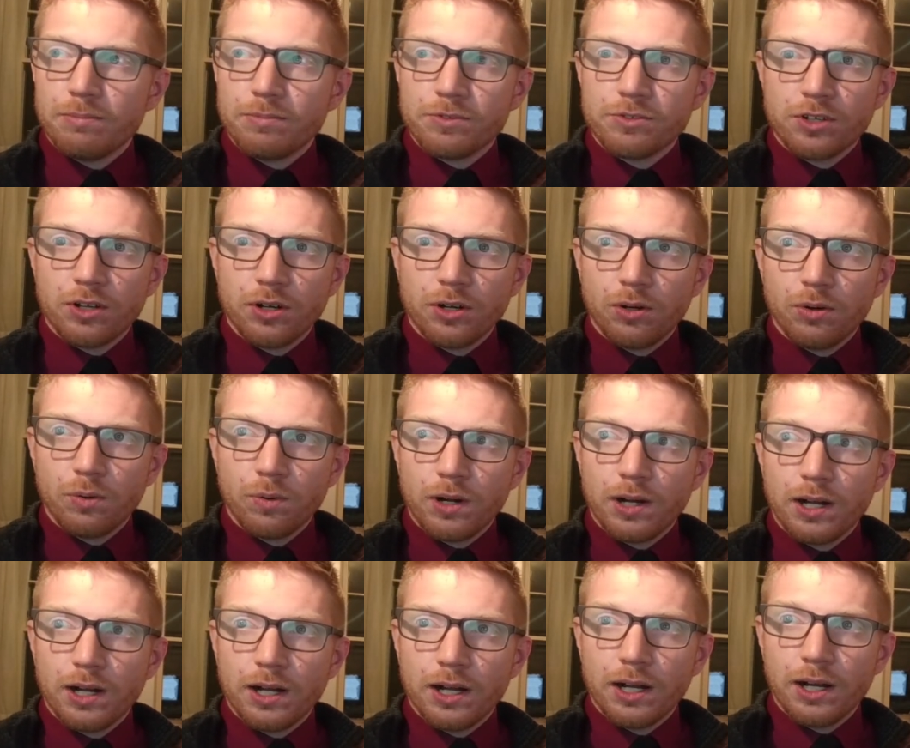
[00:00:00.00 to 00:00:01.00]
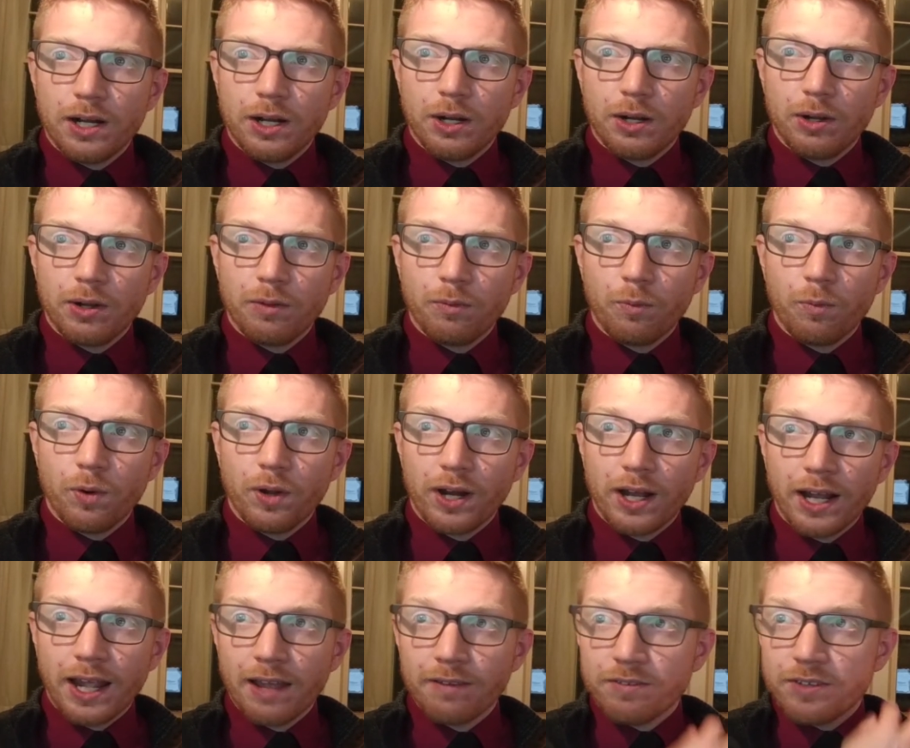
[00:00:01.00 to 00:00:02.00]
So what
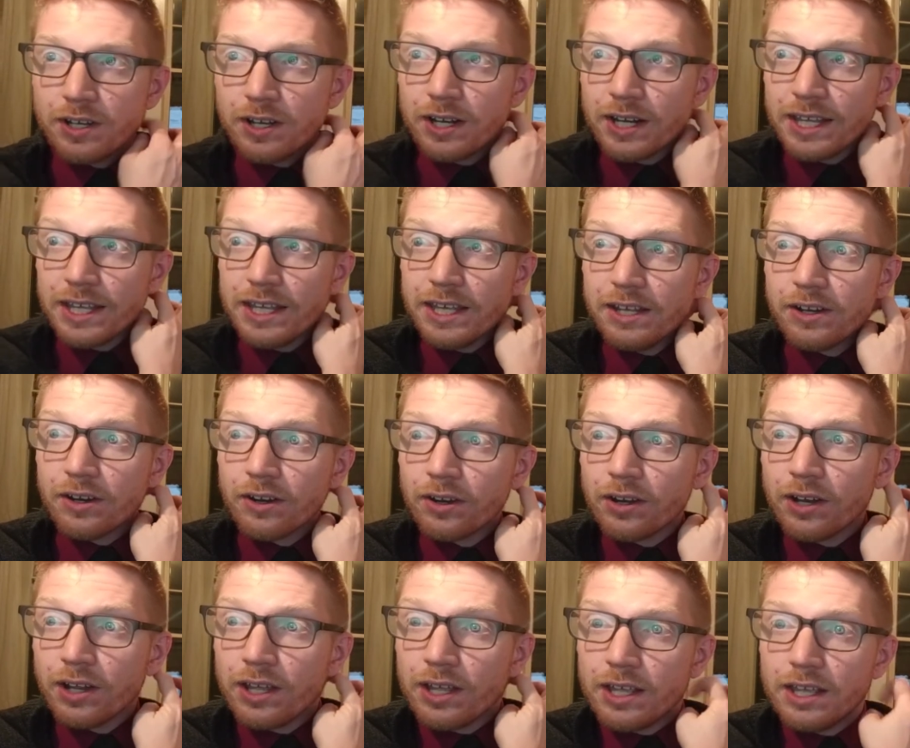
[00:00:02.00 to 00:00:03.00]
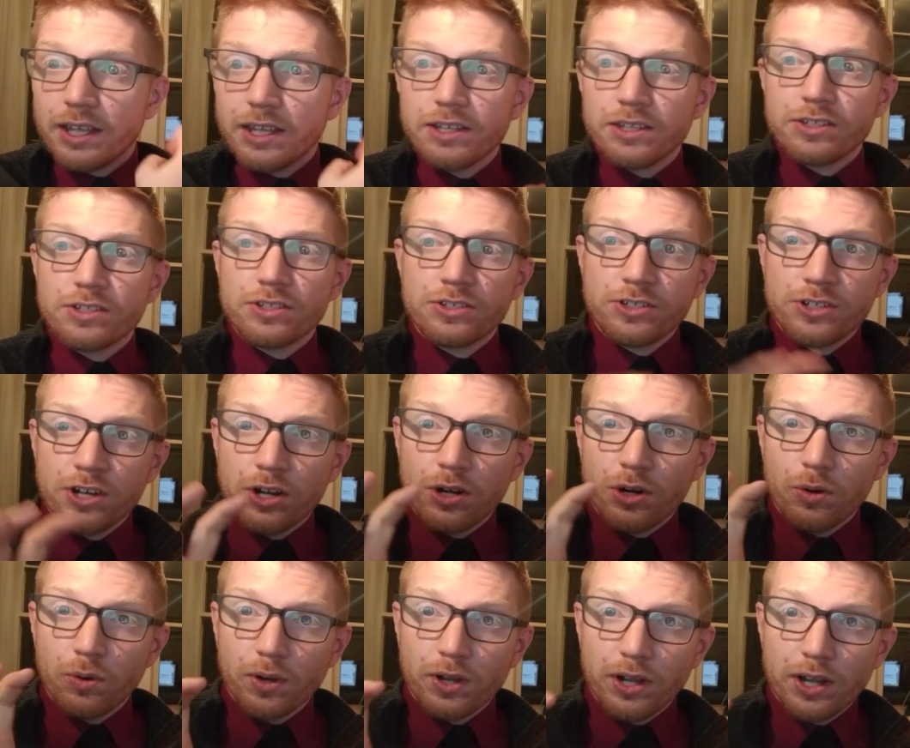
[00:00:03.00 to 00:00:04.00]
I have done here is
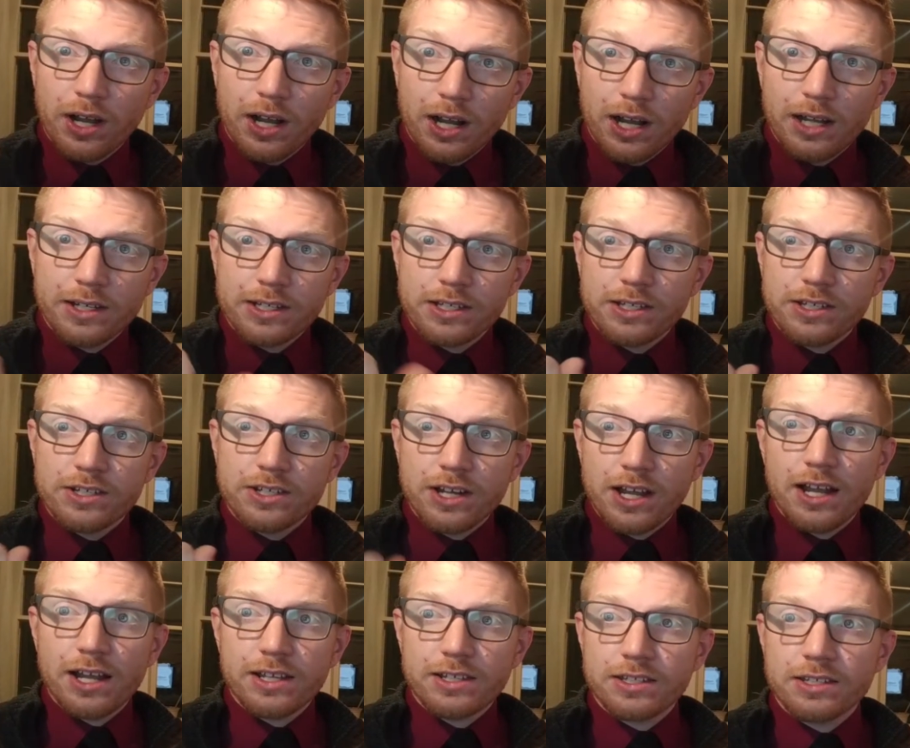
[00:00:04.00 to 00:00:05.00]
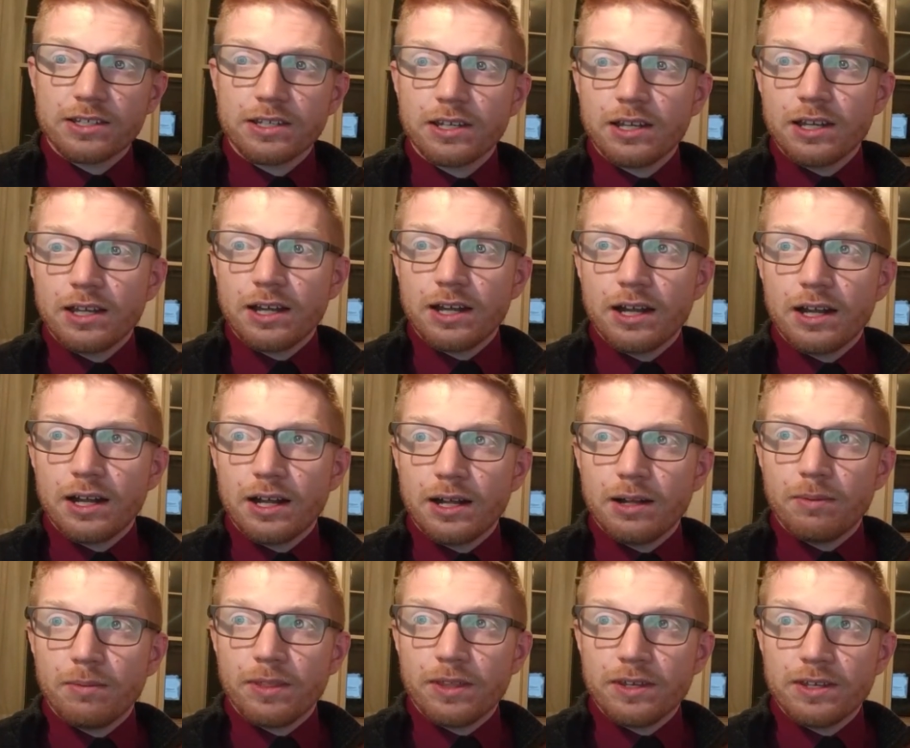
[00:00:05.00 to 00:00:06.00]
show not just
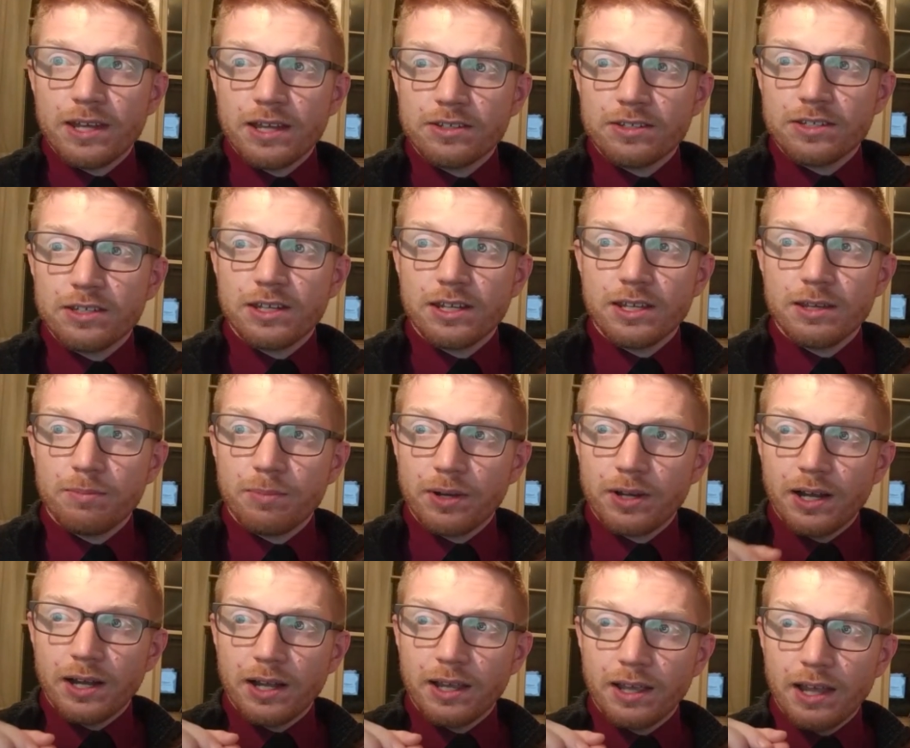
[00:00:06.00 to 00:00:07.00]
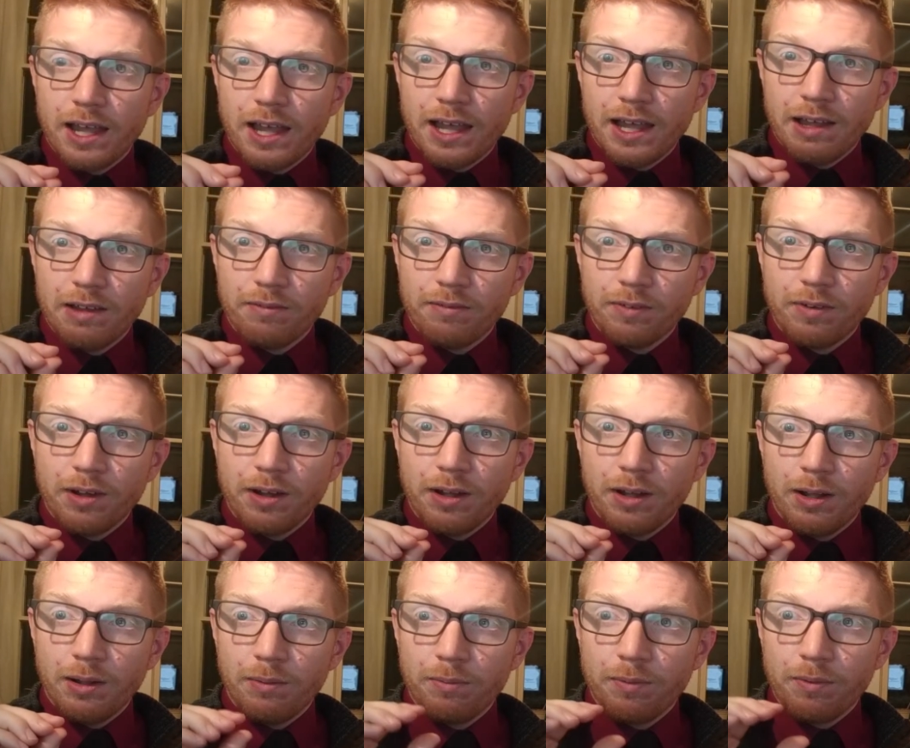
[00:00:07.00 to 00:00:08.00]
the density, but I have
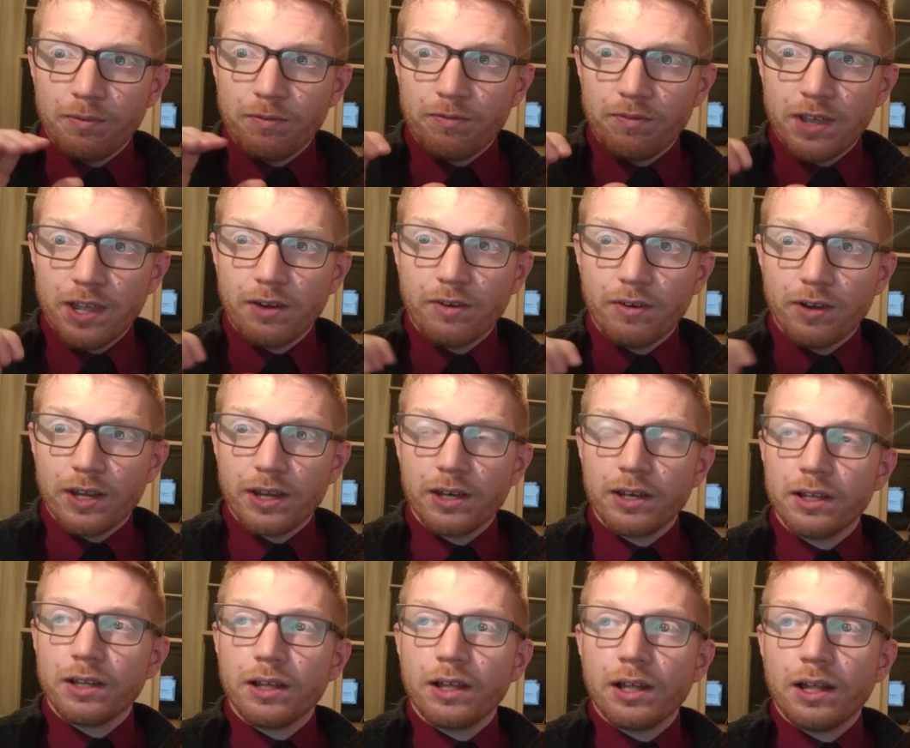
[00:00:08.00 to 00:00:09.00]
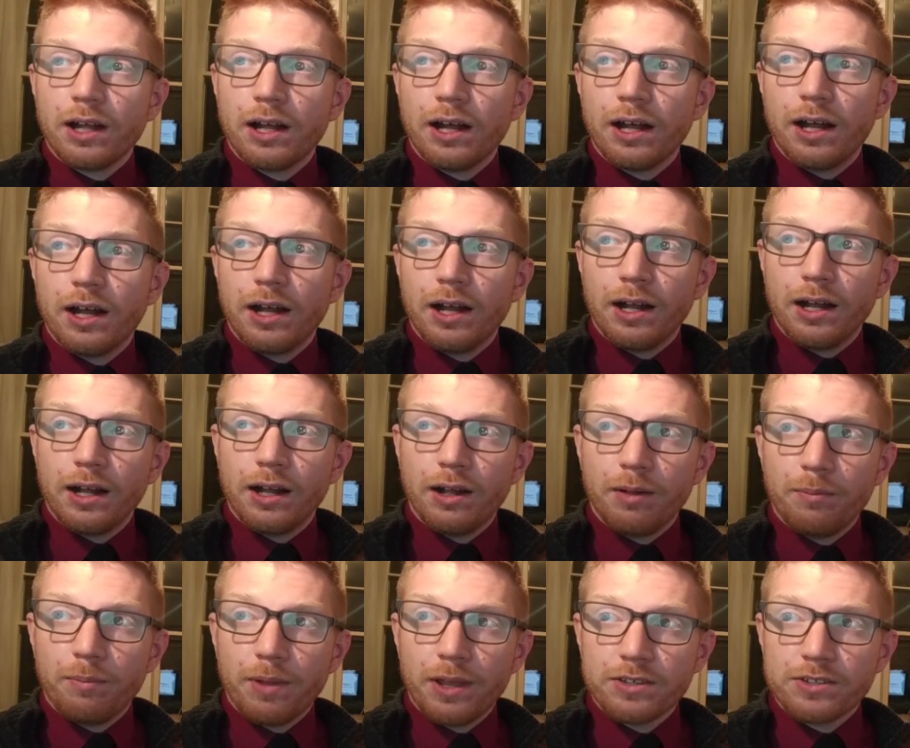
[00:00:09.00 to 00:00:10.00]
varied
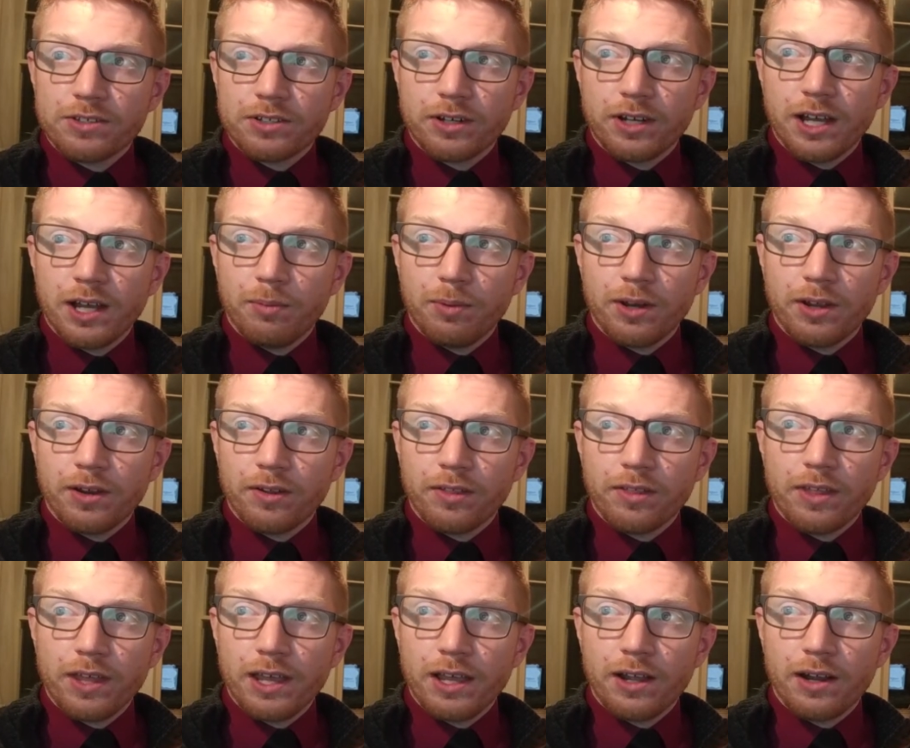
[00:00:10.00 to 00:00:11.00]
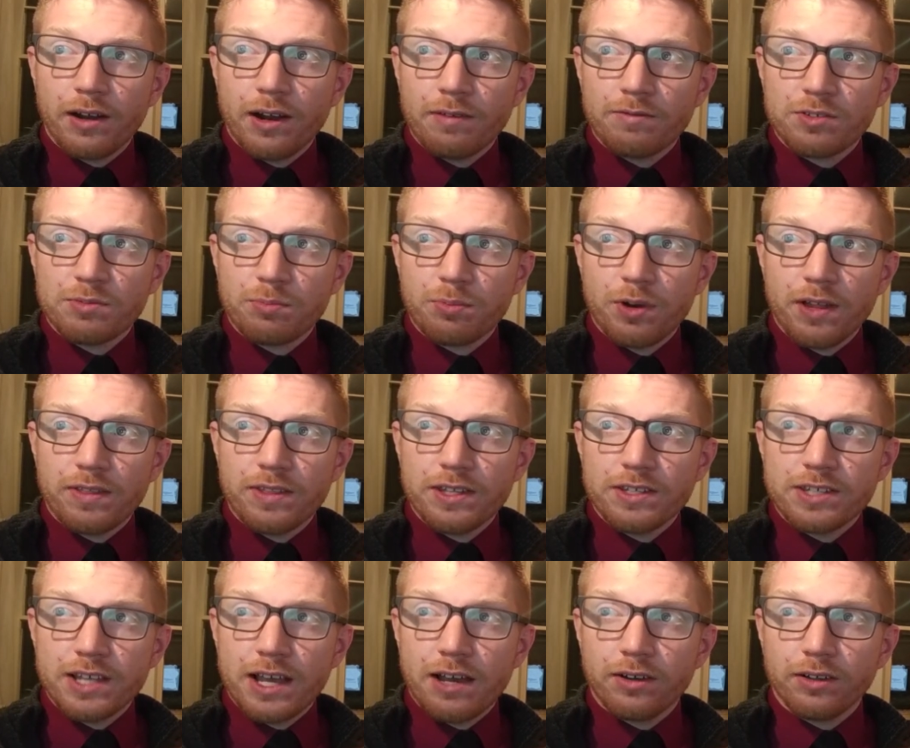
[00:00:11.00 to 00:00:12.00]
based on how many are there. I've spread
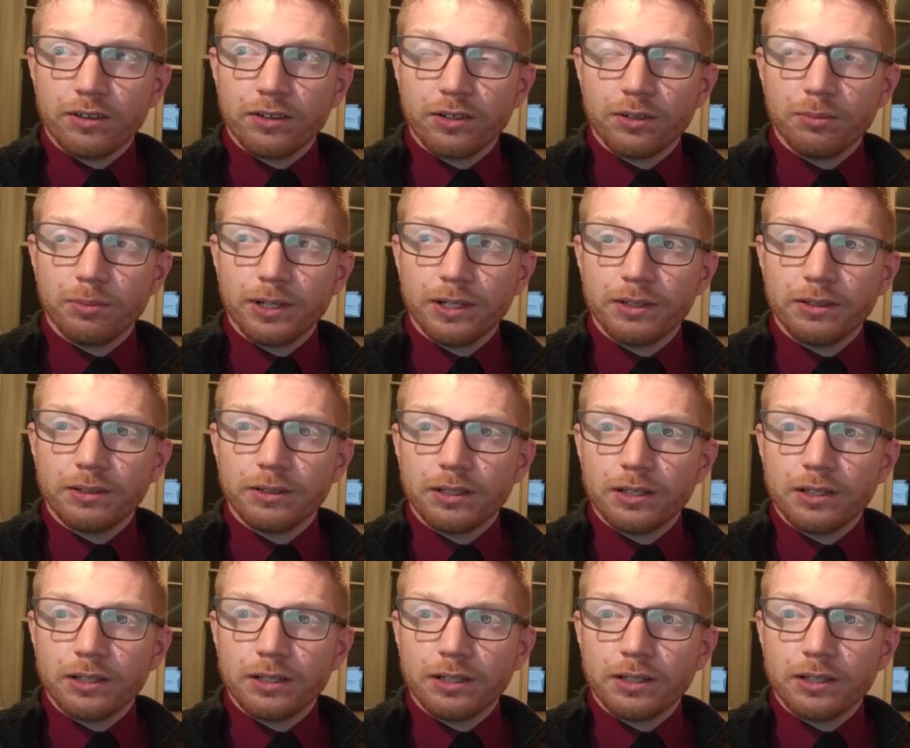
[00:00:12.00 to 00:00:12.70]
these out a little bit.